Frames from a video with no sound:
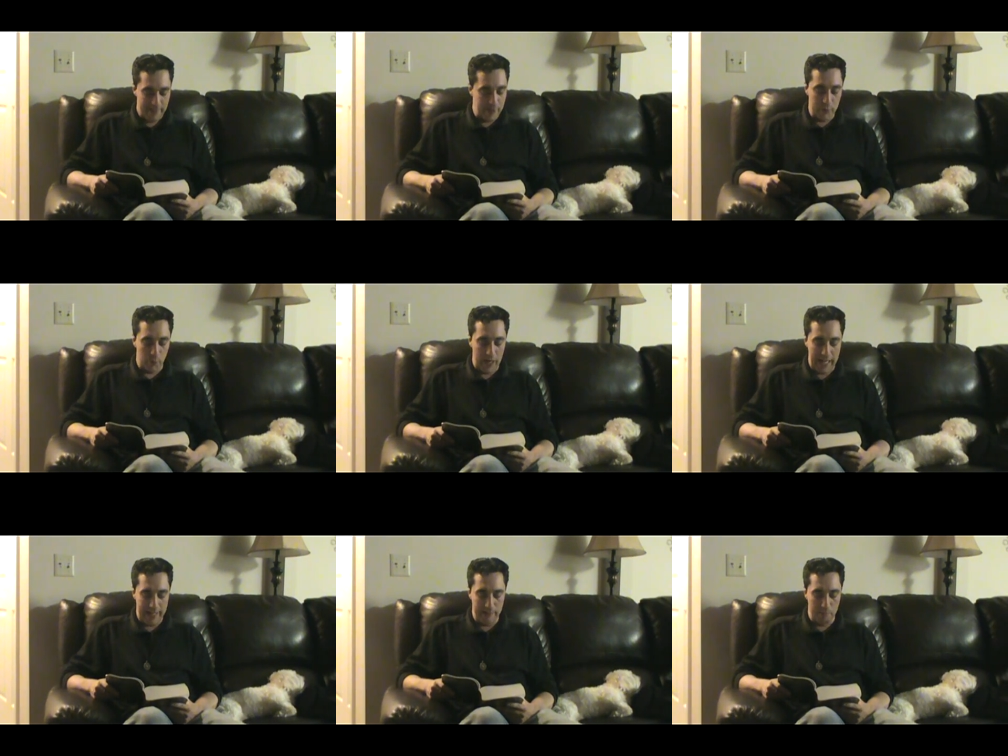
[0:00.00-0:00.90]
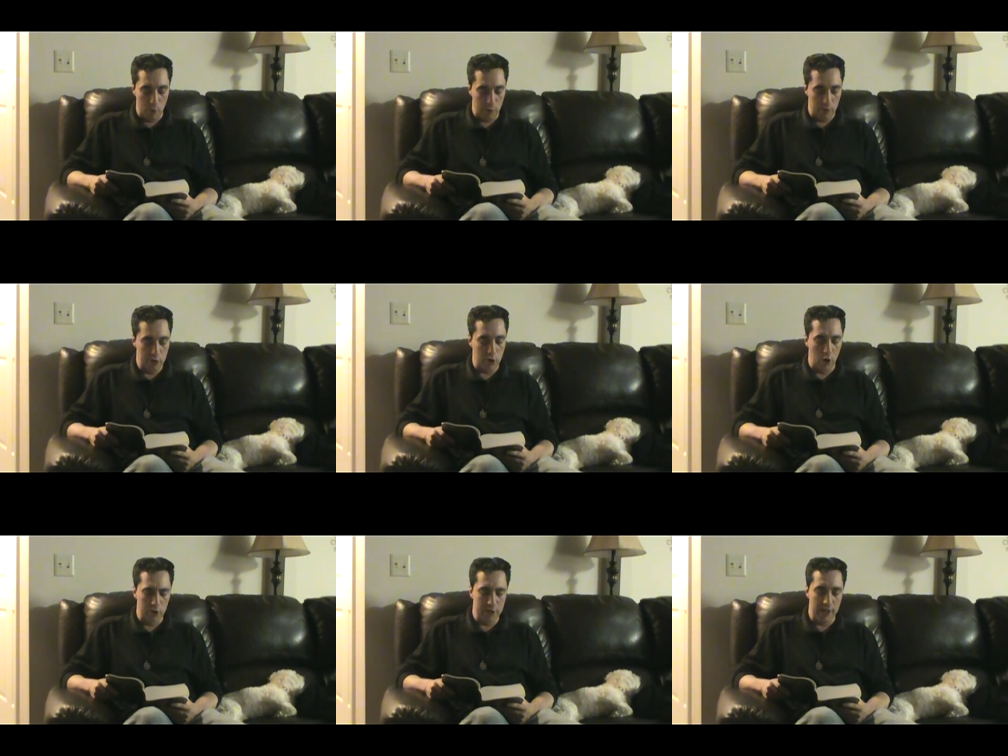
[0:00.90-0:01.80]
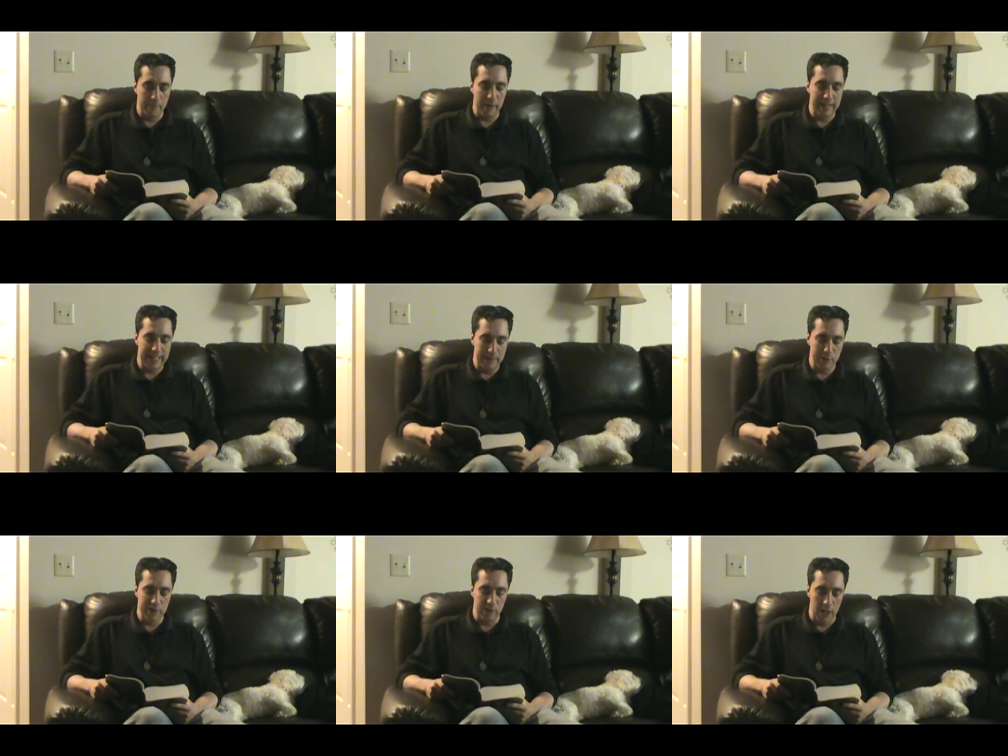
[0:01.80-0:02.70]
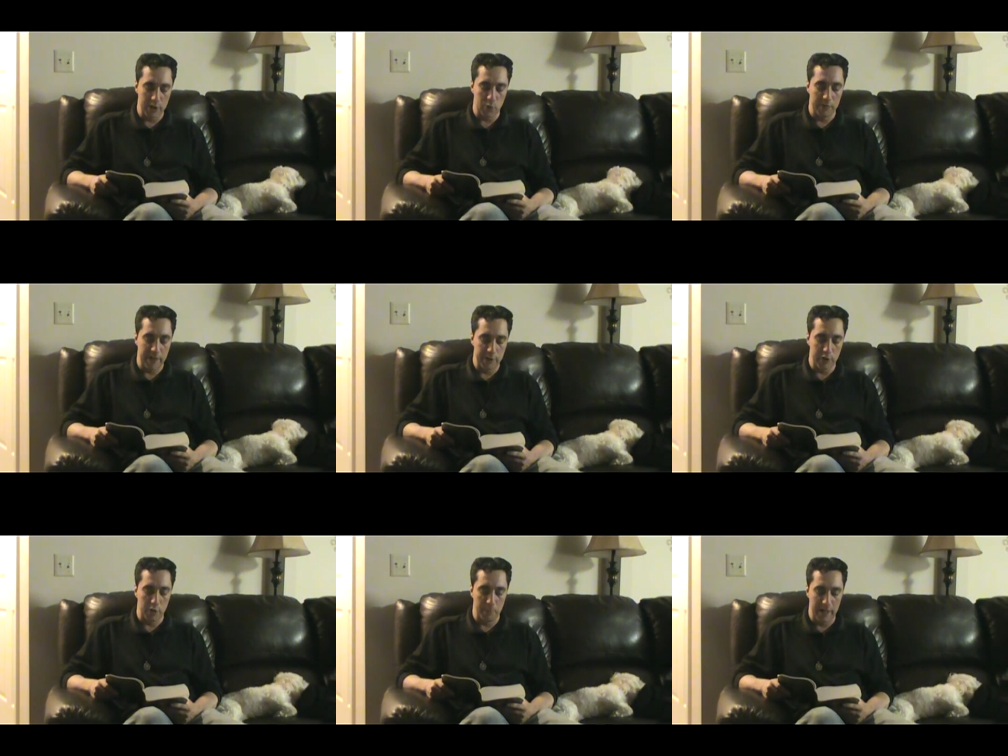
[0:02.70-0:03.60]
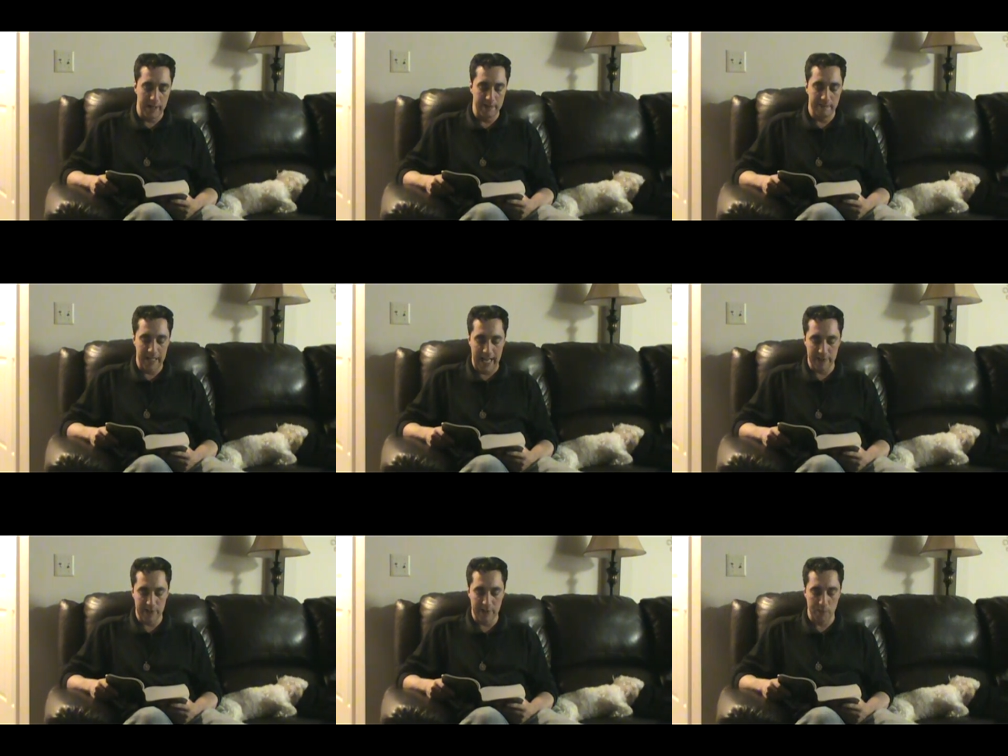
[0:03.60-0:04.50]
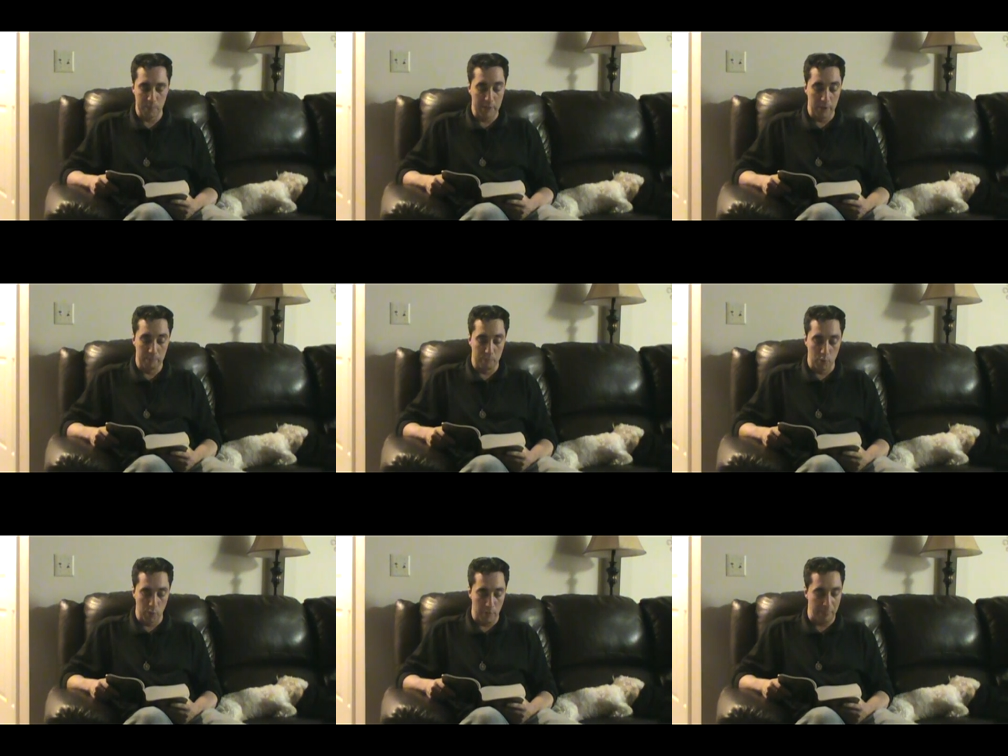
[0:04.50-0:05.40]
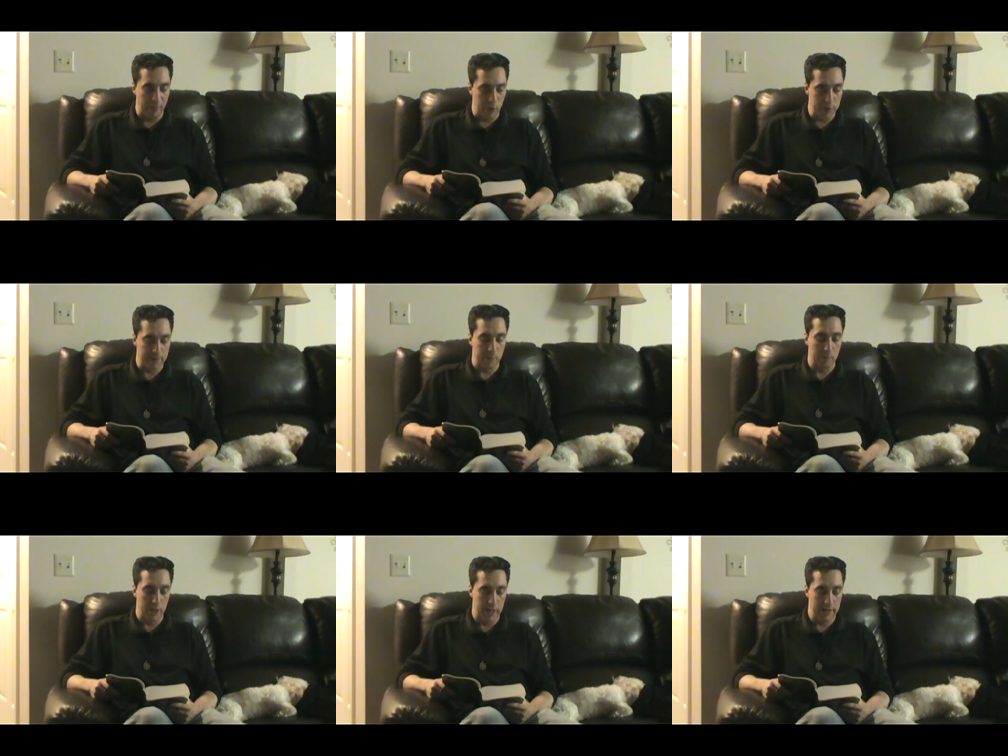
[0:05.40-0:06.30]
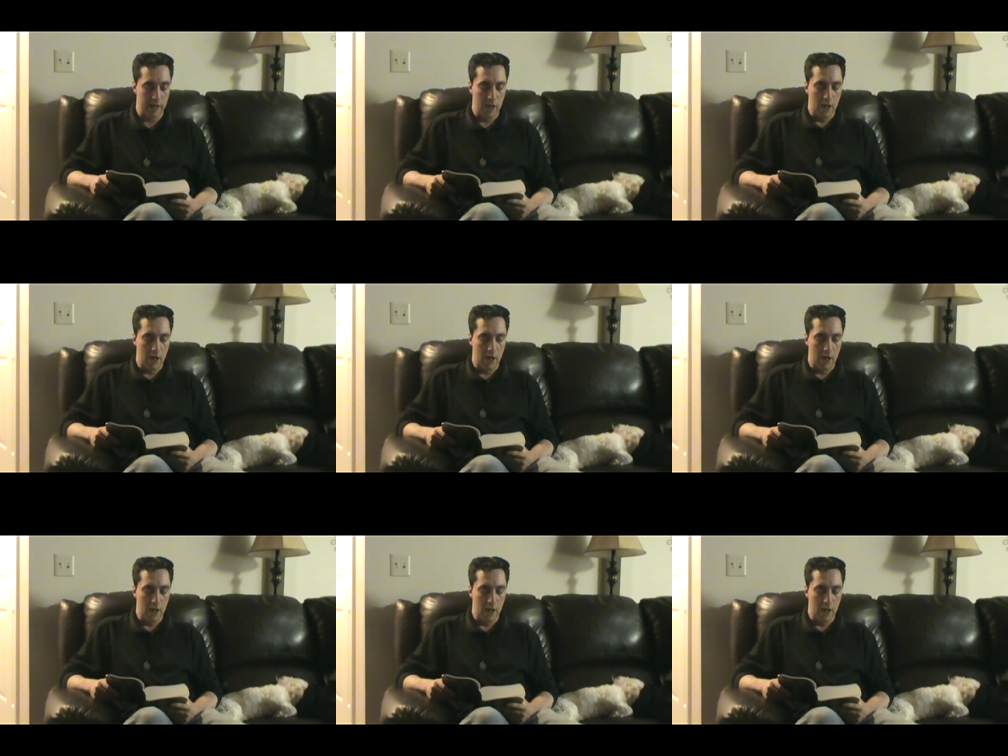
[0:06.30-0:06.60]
These red-handed murderers, urged on by the demons of lust, revenge, cupidity, fanaticism, or mere brutal thirst for blood,